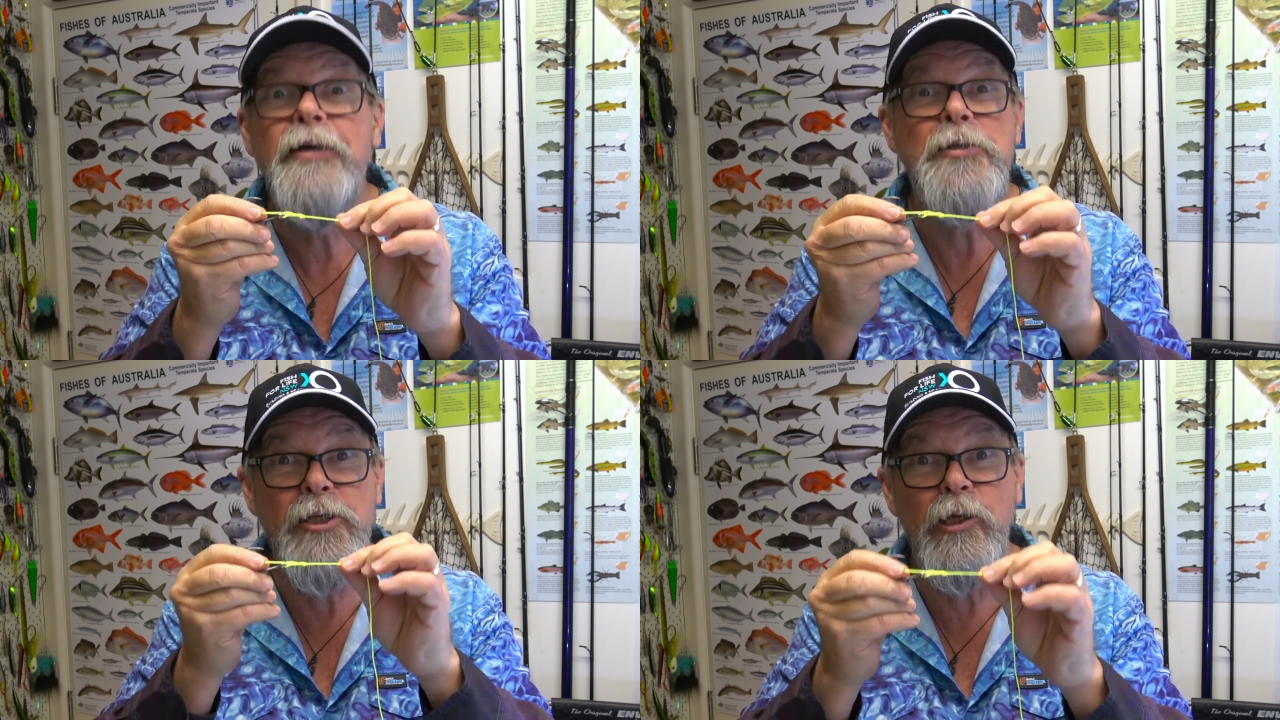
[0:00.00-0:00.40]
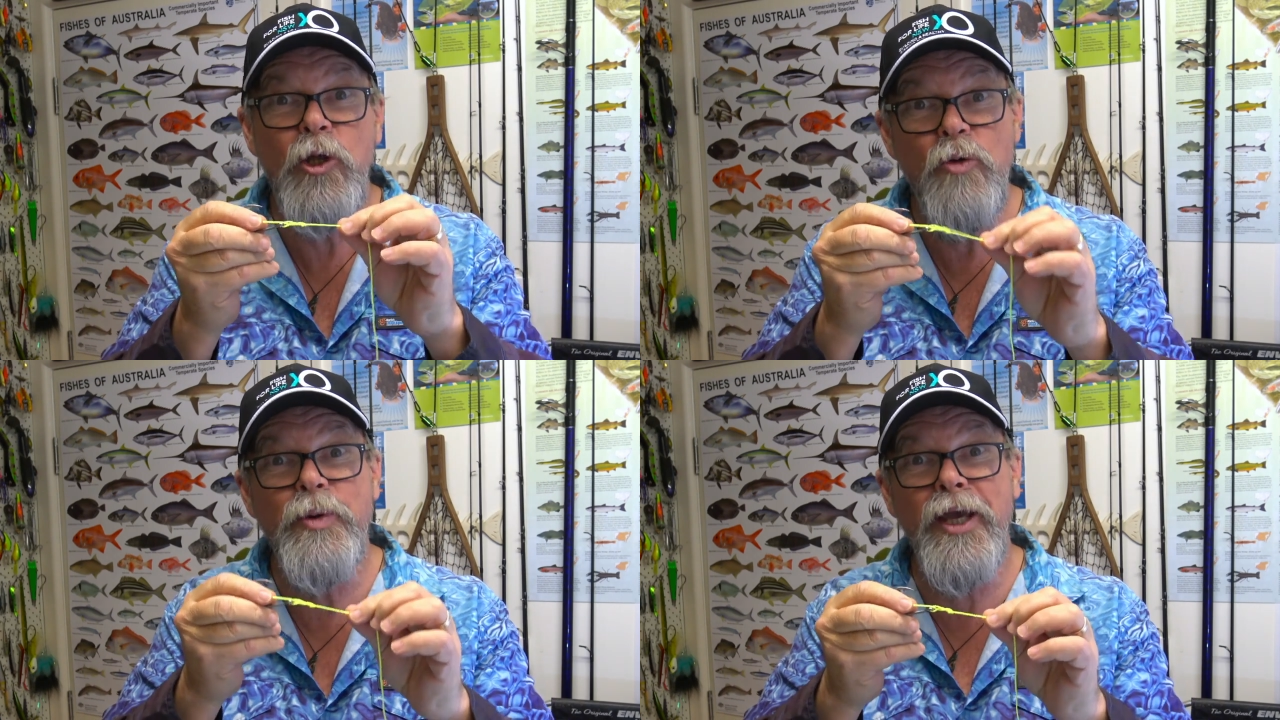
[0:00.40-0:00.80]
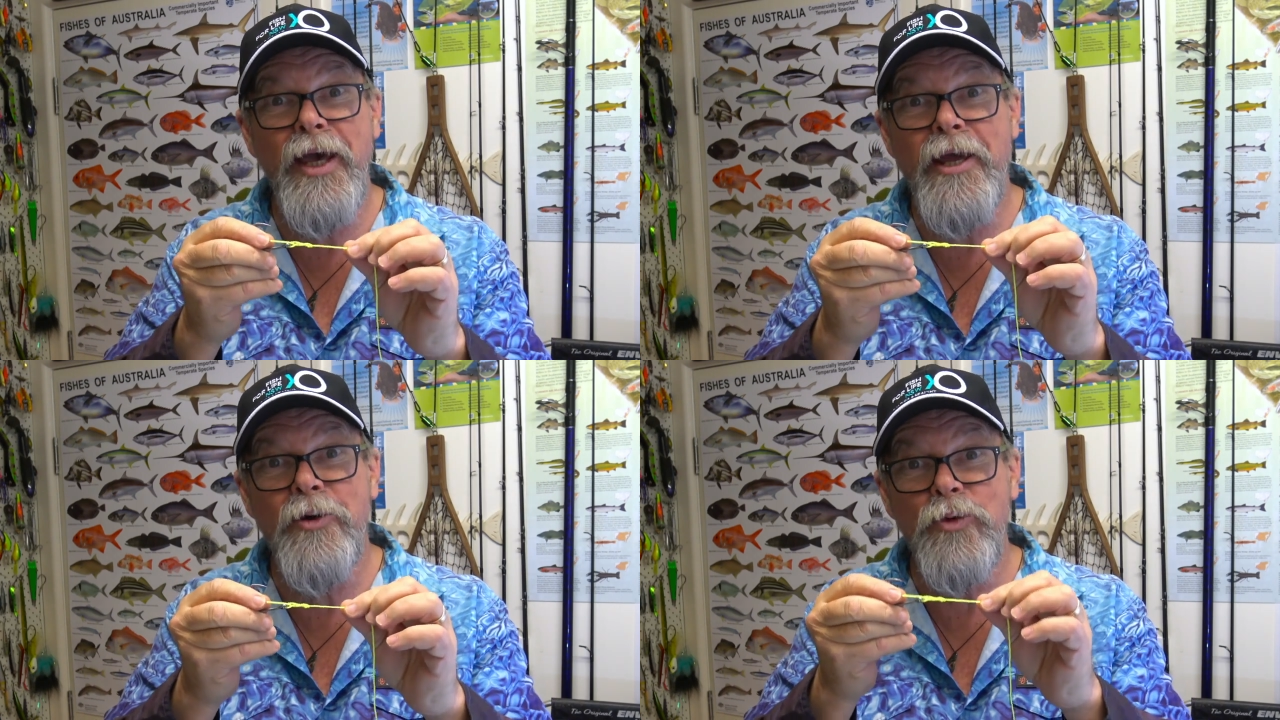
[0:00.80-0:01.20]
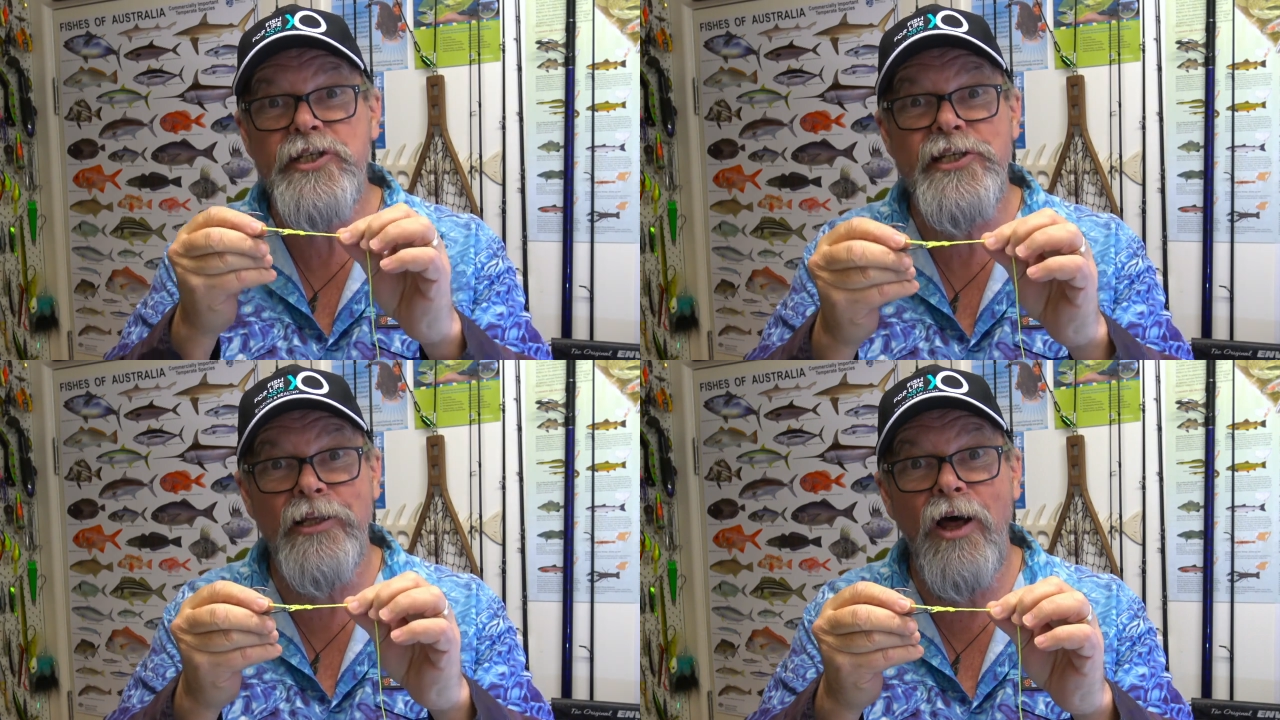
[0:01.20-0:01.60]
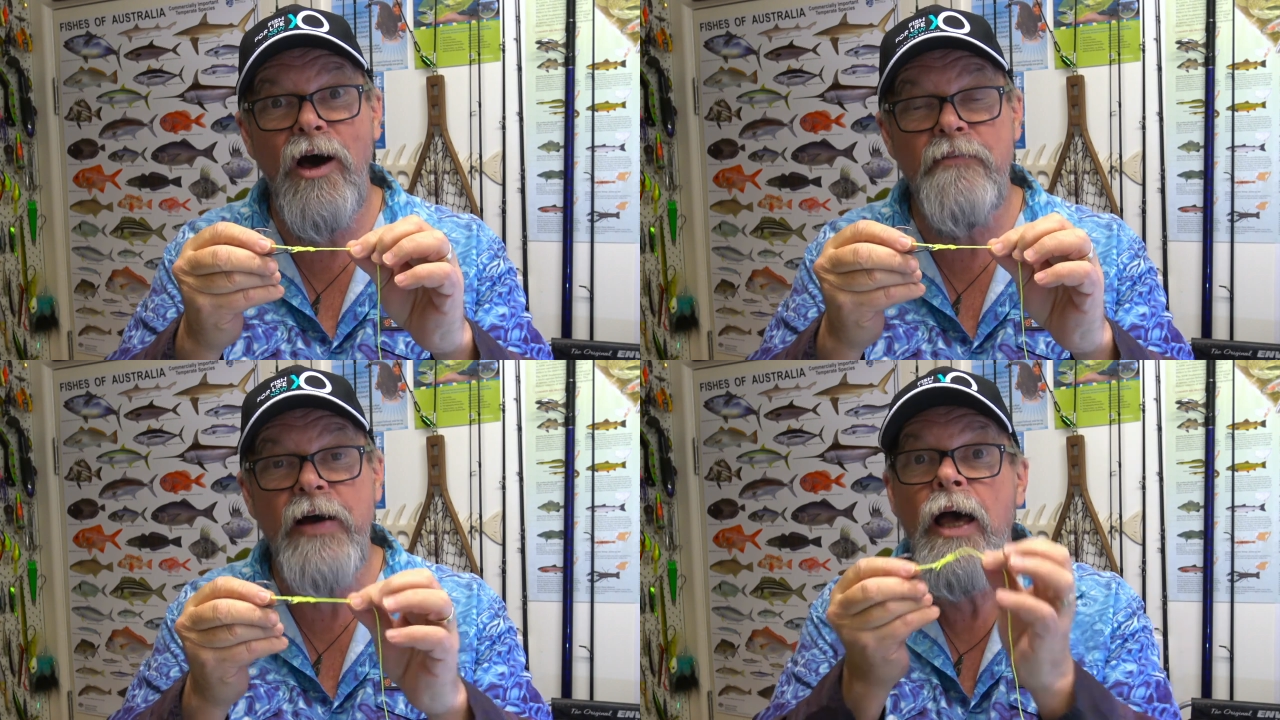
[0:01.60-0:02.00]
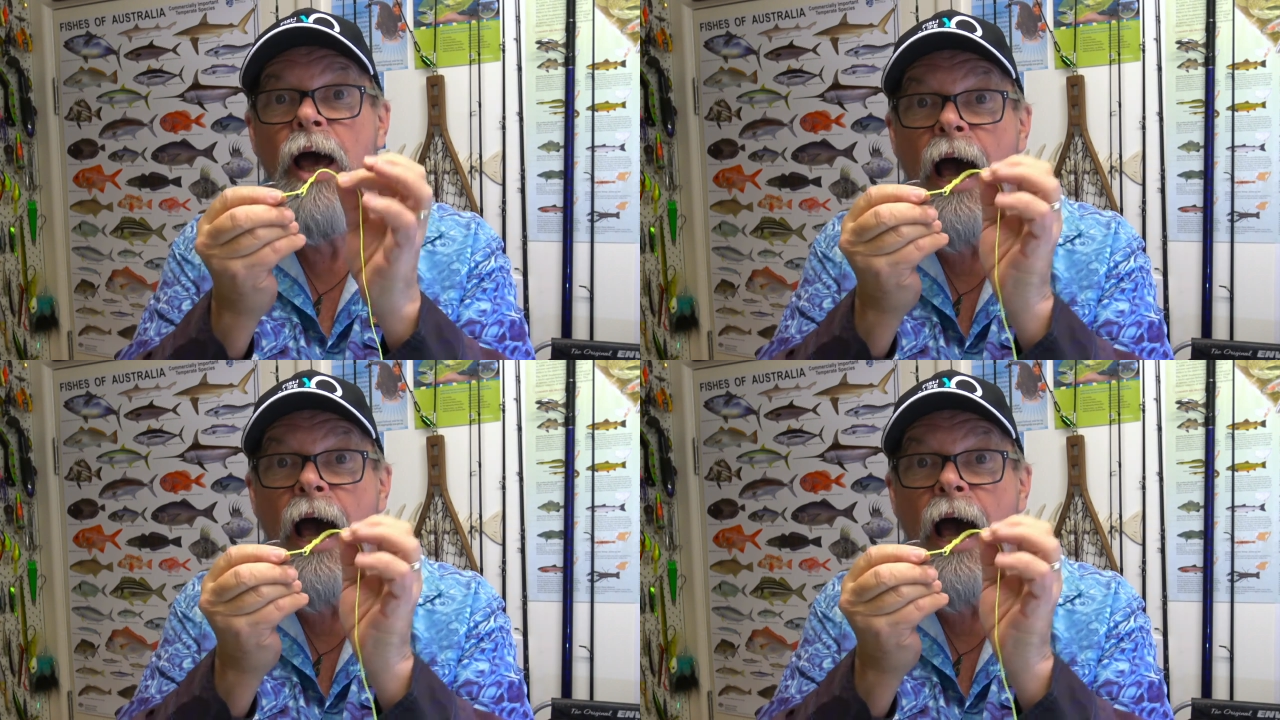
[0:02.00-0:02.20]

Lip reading: to lubricate it with saliva.